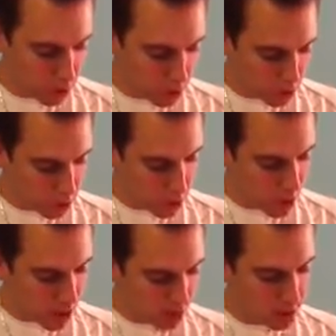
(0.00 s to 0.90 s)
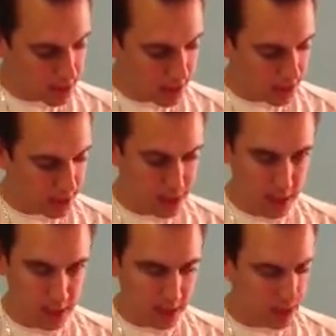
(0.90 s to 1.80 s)
Son las 3,
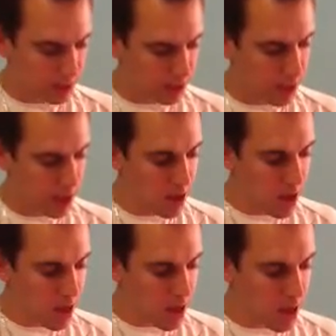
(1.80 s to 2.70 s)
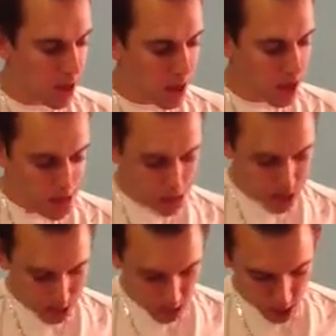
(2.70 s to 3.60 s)
say the same.
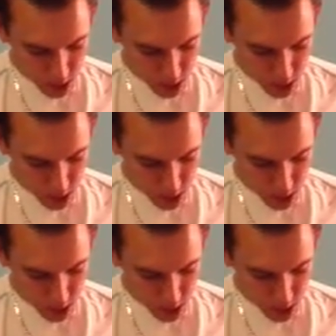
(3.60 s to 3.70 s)
En